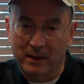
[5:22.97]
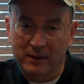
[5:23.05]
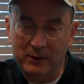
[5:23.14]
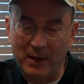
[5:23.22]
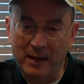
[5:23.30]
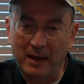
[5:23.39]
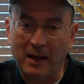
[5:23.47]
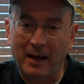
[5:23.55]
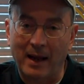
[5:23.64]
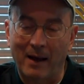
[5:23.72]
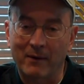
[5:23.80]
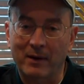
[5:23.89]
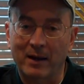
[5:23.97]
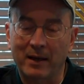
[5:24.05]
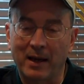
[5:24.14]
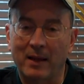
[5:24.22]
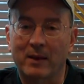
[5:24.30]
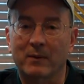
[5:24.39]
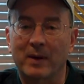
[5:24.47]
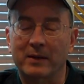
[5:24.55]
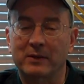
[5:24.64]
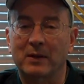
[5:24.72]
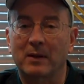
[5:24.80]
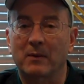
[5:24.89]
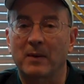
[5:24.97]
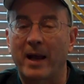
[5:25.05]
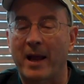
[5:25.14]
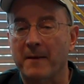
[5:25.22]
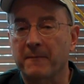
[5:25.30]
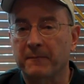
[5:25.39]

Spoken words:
sending it out again the rest of the way.